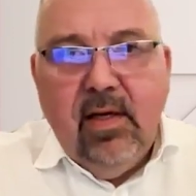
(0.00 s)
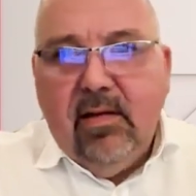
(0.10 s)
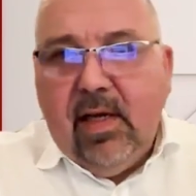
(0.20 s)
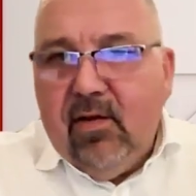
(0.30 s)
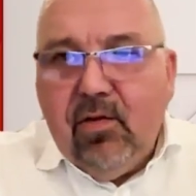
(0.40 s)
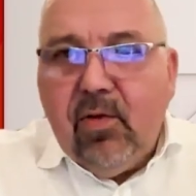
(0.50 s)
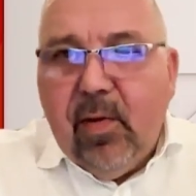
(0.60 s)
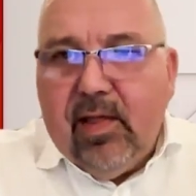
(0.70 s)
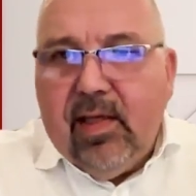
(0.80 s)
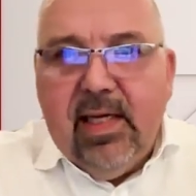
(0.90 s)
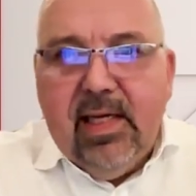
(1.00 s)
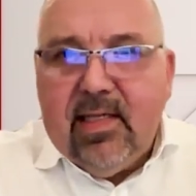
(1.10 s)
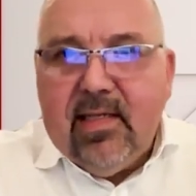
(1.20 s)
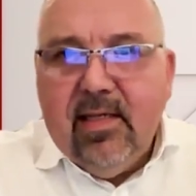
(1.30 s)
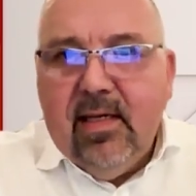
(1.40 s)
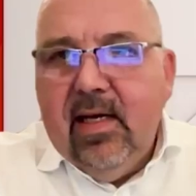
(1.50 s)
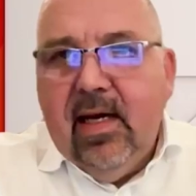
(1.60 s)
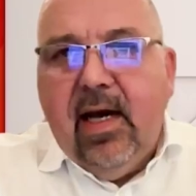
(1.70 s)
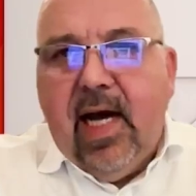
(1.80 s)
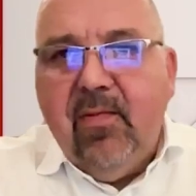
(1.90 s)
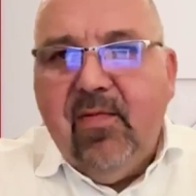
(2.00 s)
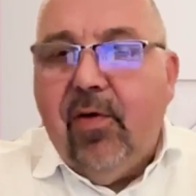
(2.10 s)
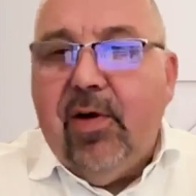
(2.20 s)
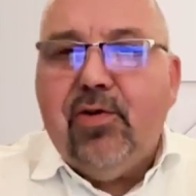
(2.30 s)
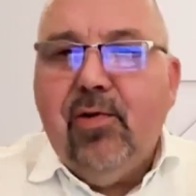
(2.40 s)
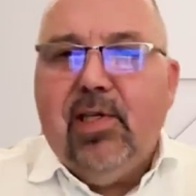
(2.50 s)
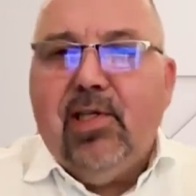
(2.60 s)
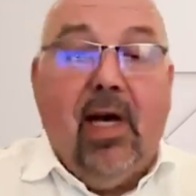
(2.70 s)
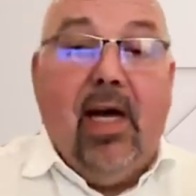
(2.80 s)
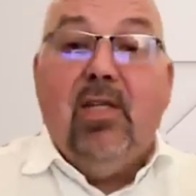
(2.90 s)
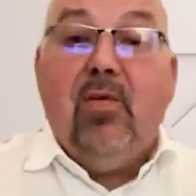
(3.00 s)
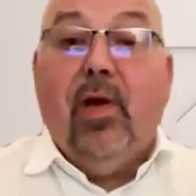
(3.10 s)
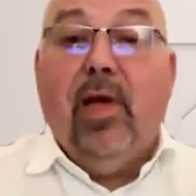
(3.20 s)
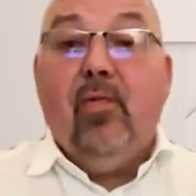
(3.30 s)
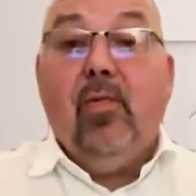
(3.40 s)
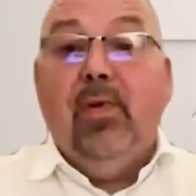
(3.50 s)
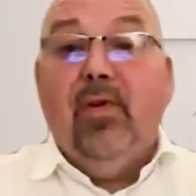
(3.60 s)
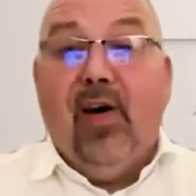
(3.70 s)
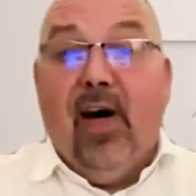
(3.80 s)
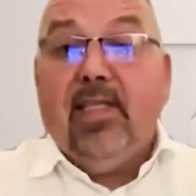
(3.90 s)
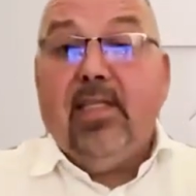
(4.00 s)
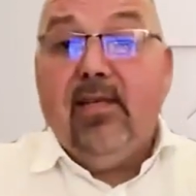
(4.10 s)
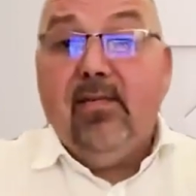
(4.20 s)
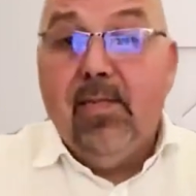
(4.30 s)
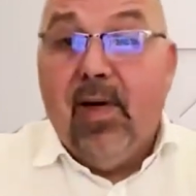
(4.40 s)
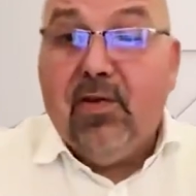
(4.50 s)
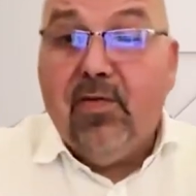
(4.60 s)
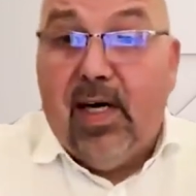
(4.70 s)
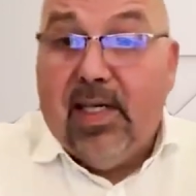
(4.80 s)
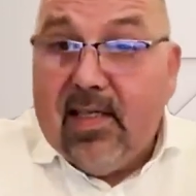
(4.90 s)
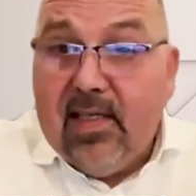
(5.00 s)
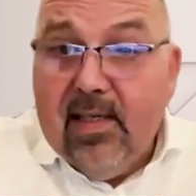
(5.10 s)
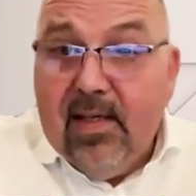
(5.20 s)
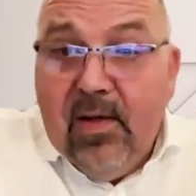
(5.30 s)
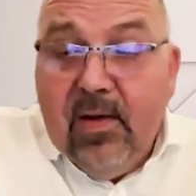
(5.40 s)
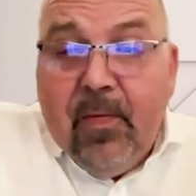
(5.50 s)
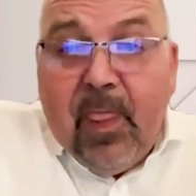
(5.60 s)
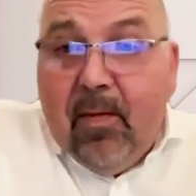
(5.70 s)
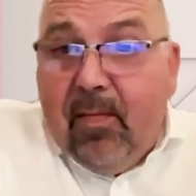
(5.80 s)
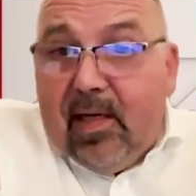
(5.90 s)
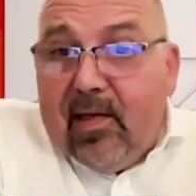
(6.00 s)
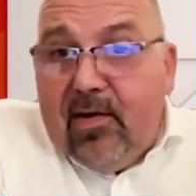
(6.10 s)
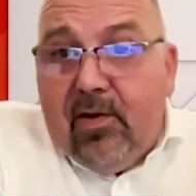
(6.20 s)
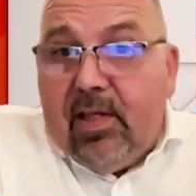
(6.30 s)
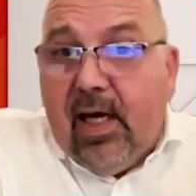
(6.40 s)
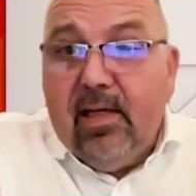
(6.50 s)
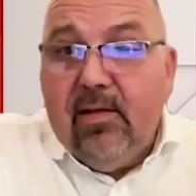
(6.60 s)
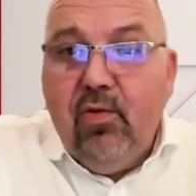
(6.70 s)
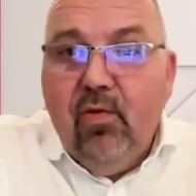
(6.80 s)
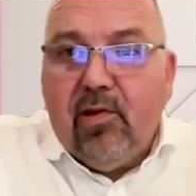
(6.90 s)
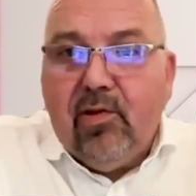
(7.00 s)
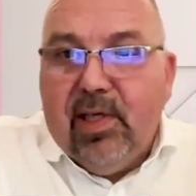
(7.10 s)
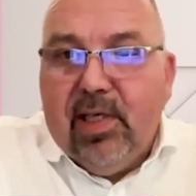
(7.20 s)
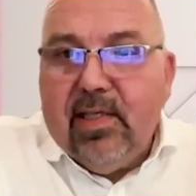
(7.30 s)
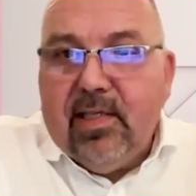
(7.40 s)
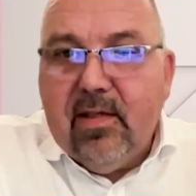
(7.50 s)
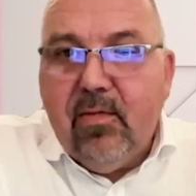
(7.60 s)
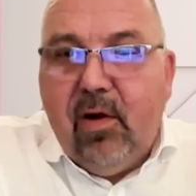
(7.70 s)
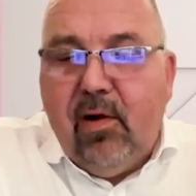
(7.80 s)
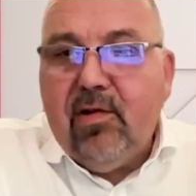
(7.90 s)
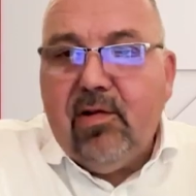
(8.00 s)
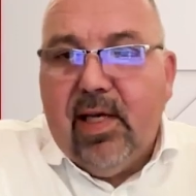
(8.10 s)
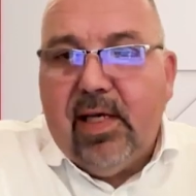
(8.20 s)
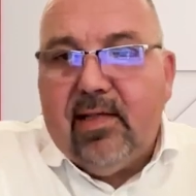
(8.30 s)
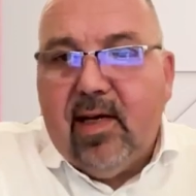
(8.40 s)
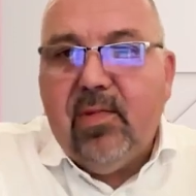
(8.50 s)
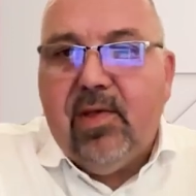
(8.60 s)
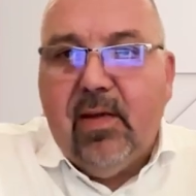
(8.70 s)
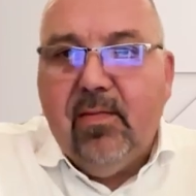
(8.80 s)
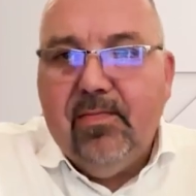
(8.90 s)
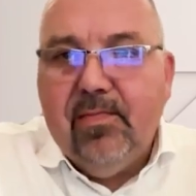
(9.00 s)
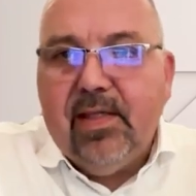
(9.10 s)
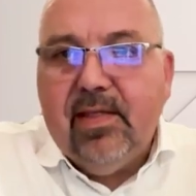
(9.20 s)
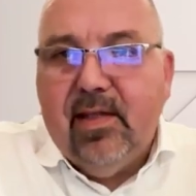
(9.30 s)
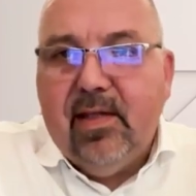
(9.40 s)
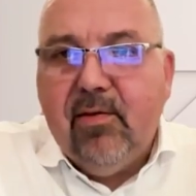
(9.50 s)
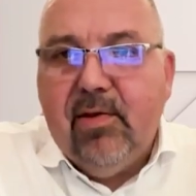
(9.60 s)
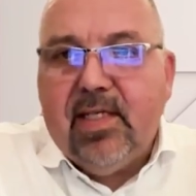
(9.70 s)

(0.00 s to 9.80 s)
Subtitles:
10 to 20 years. I'm very sure the Chinese brands will be faster, much faster, but it's not done in 2 or 3 years. It will also take some time until they're really